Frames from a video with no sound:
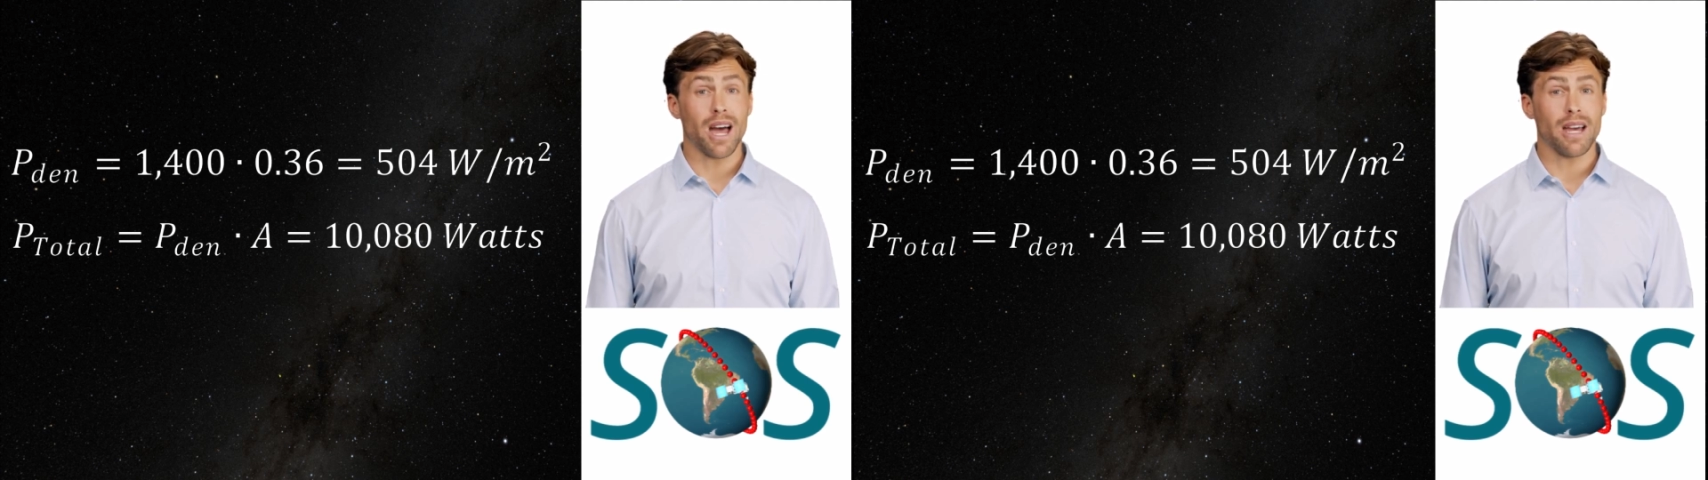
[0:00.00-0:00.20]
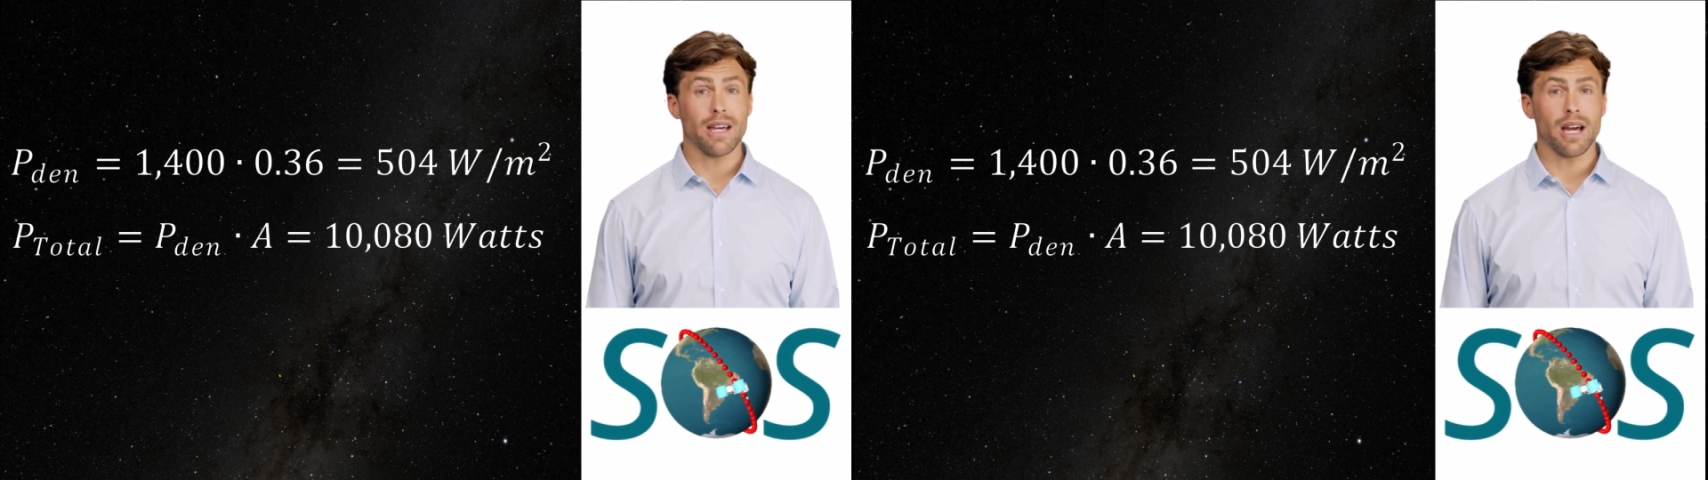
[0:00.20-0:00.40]

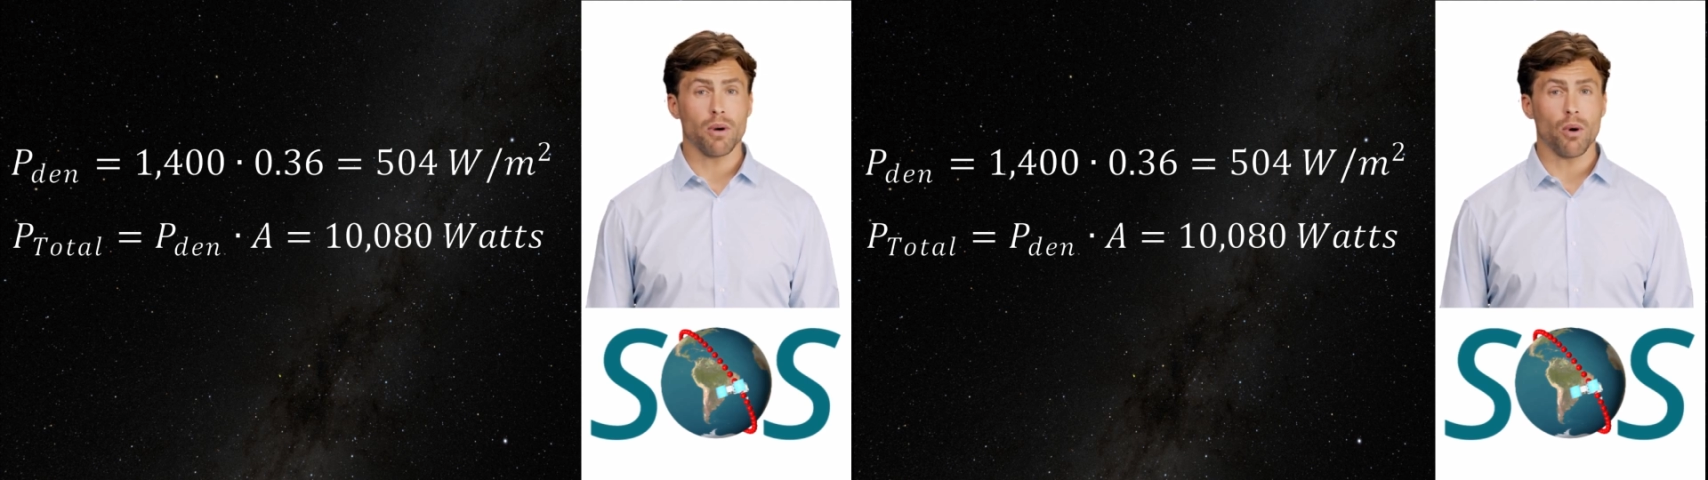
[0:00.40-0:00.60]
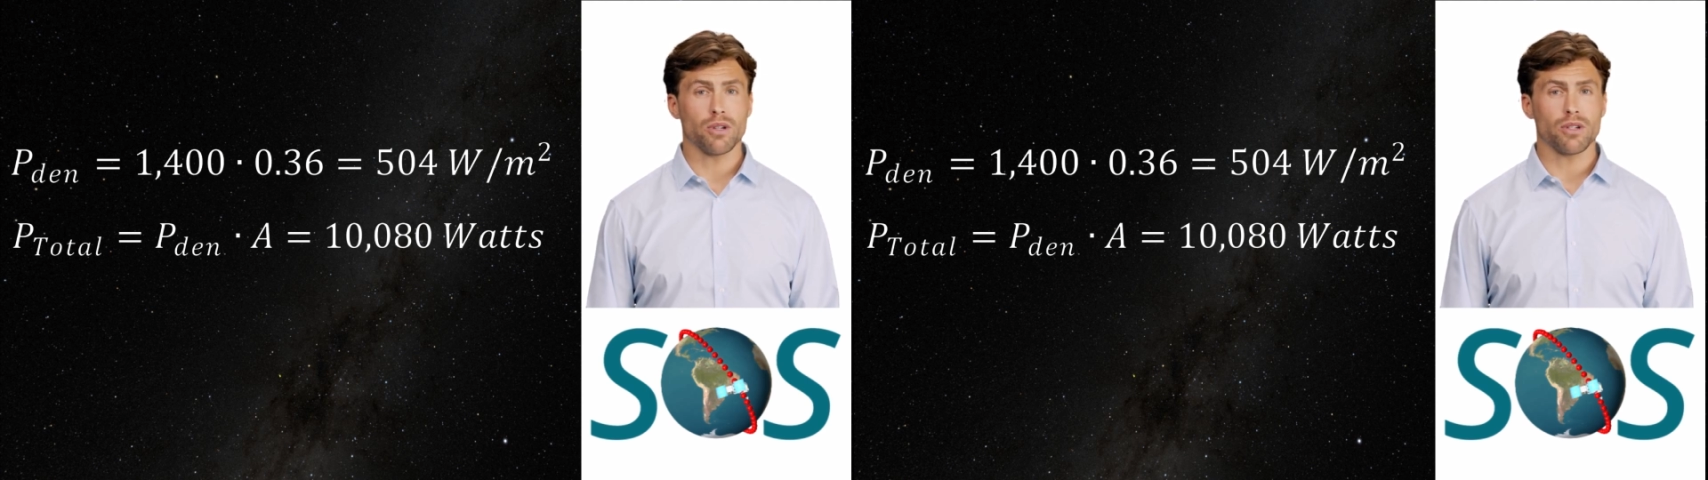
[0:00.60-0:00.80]
8
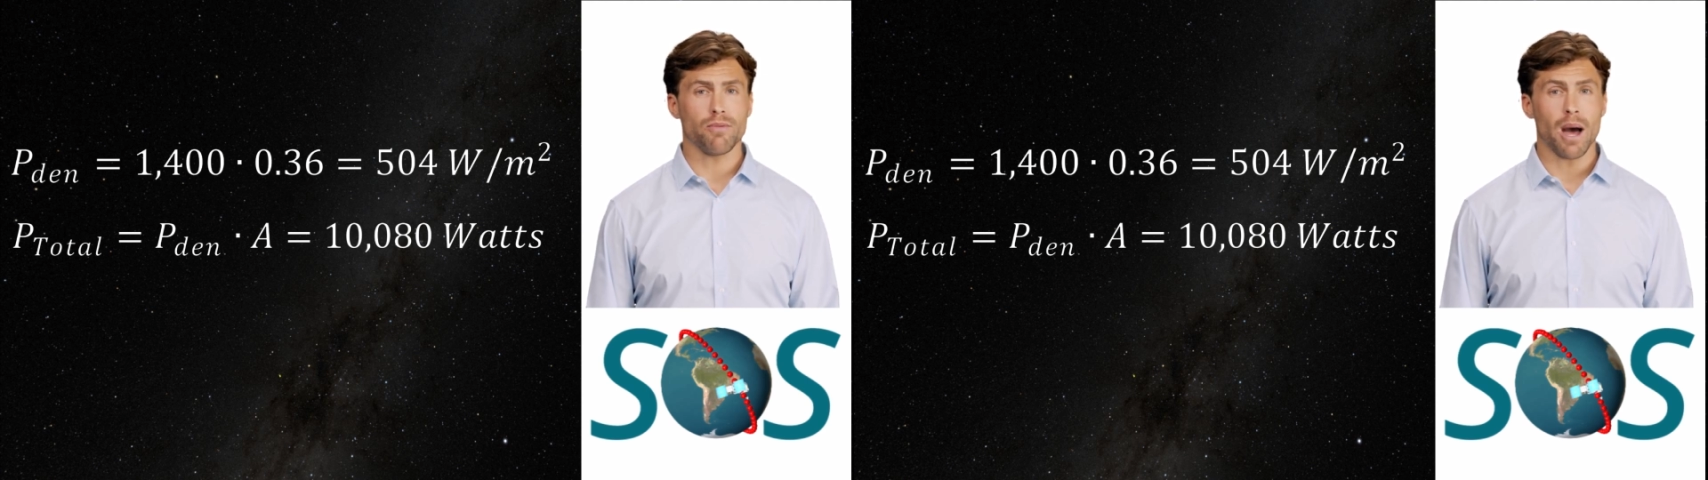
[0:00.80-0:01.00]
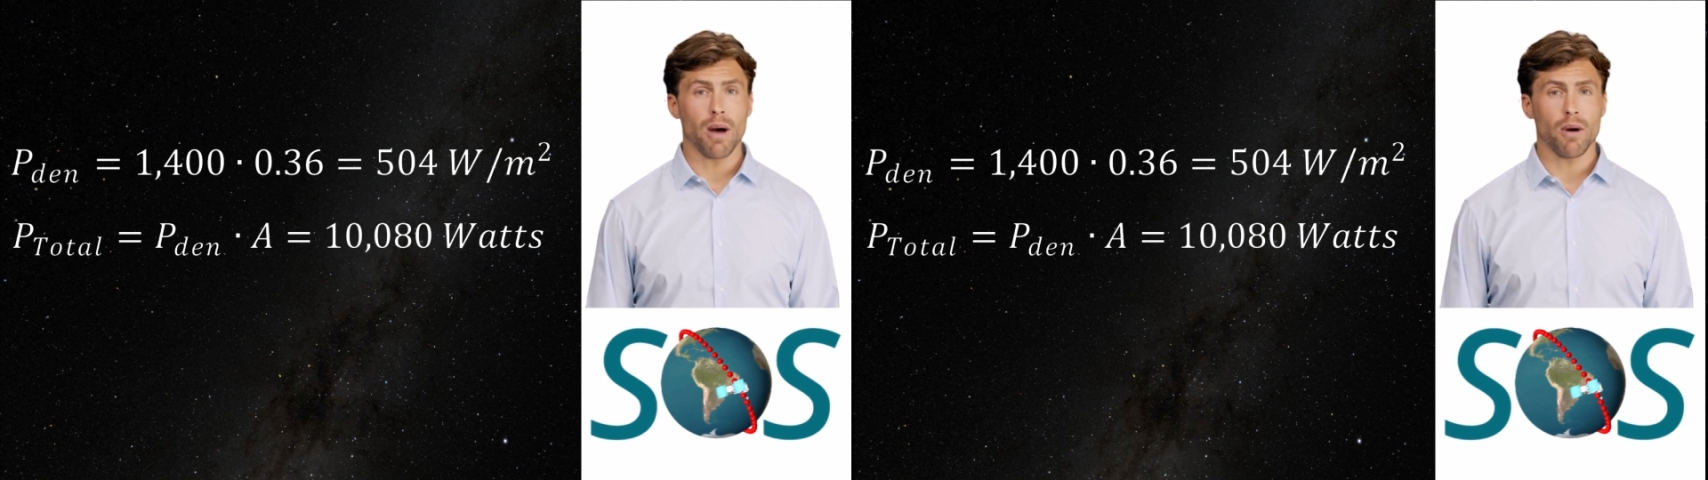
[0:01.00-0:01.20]
kilowatts of
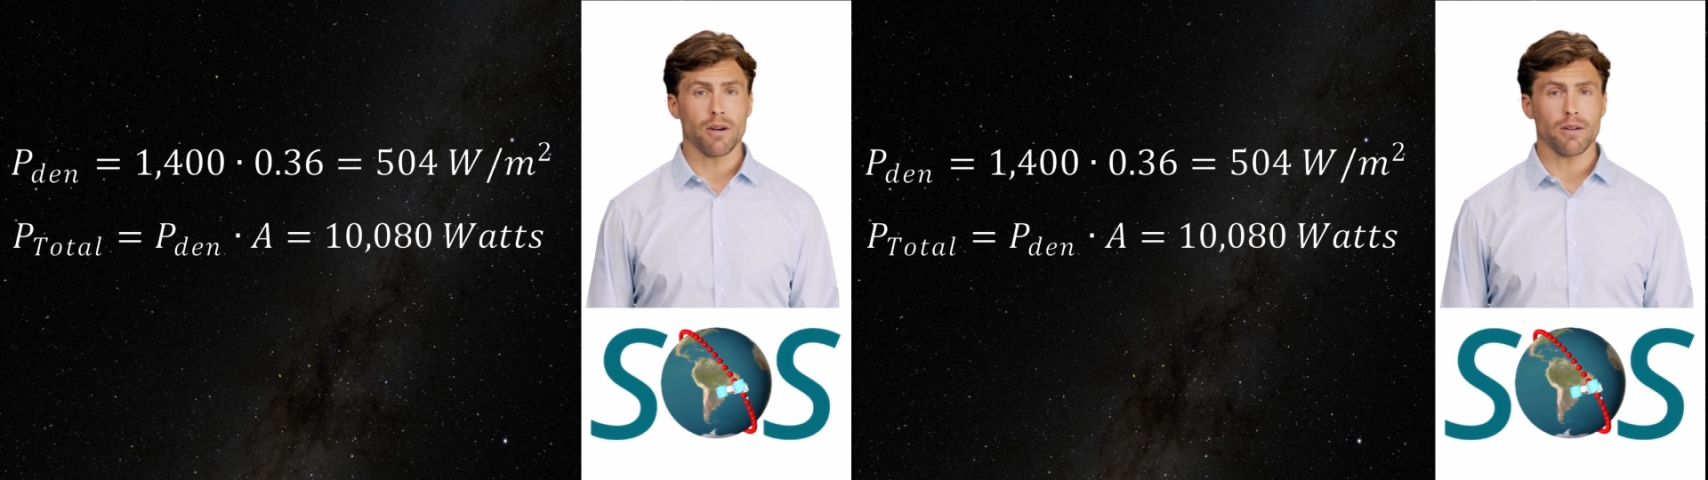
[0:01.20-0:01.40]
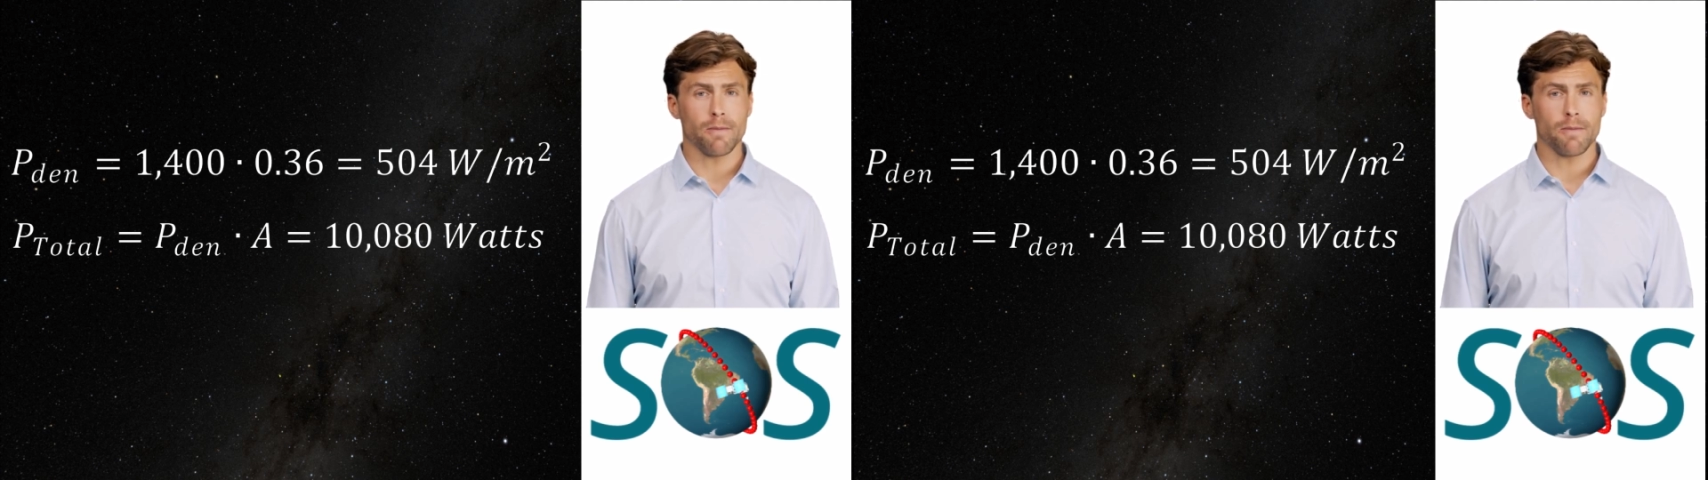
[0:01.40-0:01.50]
power.